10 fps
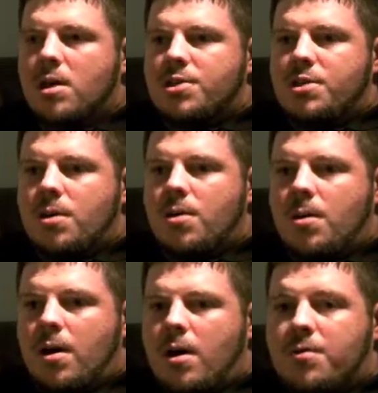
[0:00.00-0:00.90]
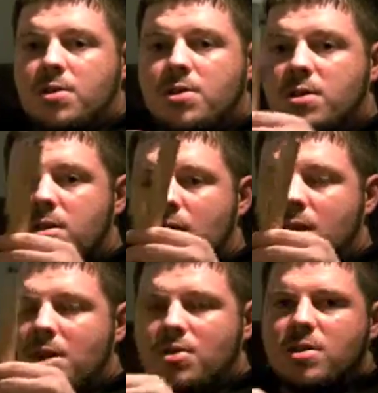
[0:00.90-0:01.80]
So if you're
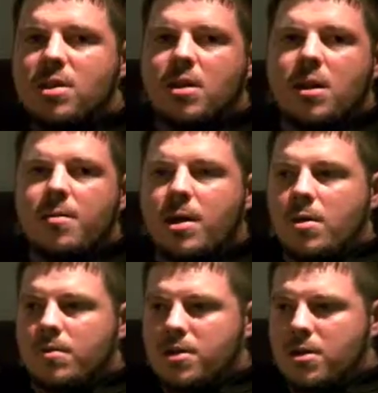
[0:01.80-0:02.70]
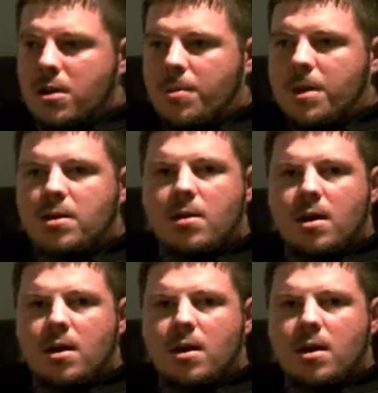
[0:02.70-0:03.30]
interested in the item, head over to Cigarme,